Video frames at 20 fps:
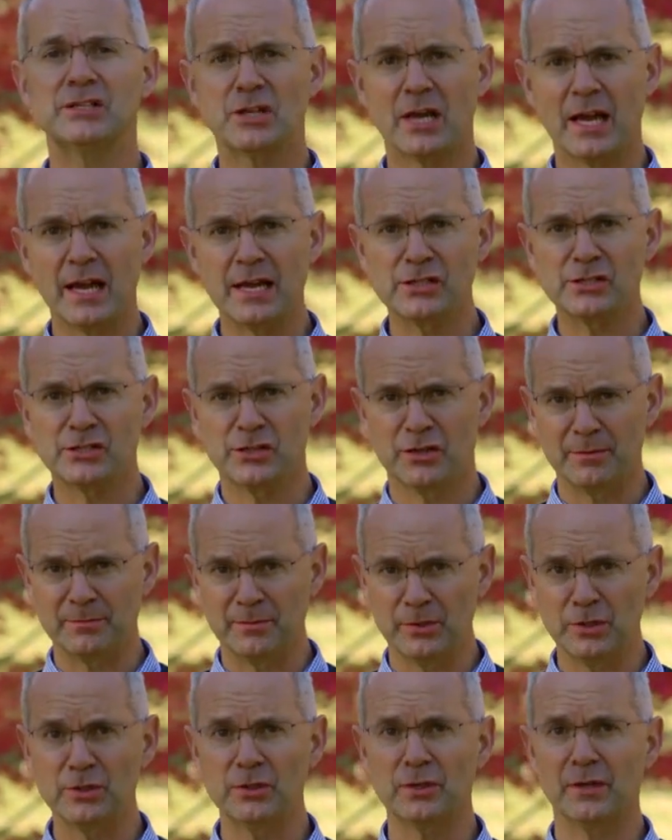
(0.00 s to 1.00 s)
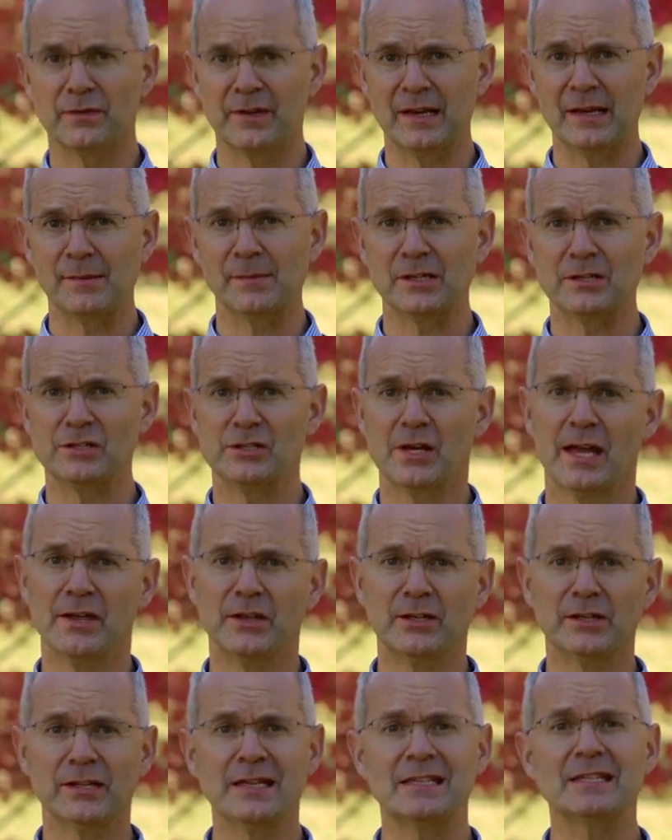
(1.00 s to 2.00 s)
change the mood of an image,
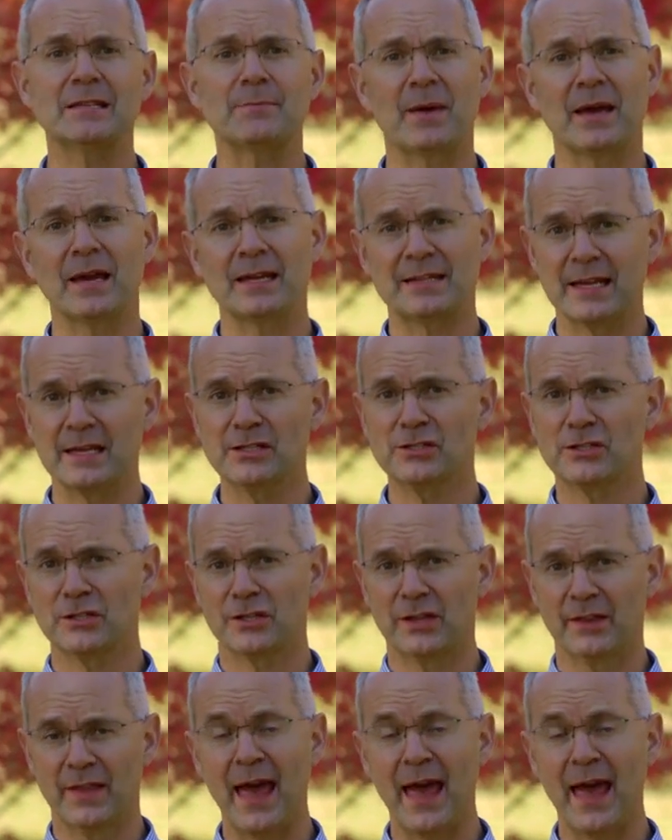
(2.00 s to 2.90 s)
and you need to pay attention to